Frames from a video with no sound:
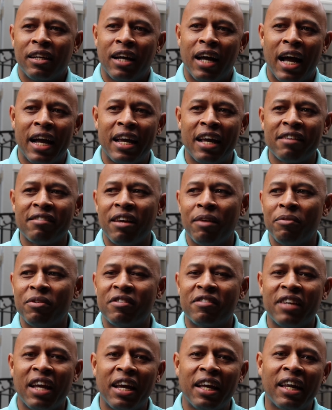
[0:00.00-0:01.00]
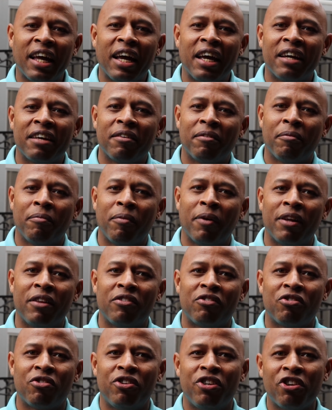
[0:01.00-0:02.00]
I guess I would say like
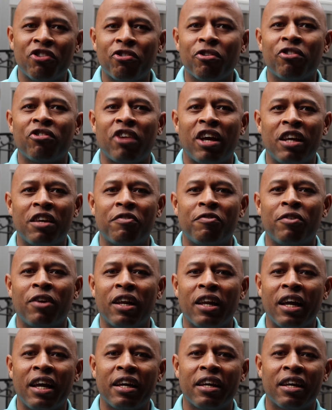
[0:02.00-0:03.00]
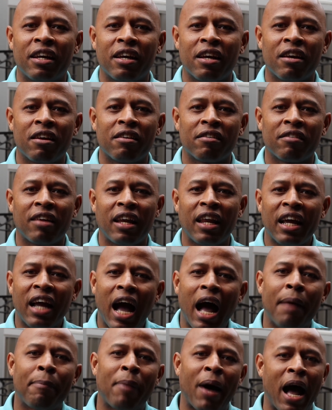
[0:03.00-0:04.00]
what traditional Chinese food I like is, I like
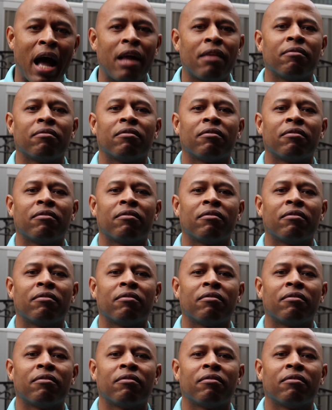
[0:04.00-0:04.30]
hot pot,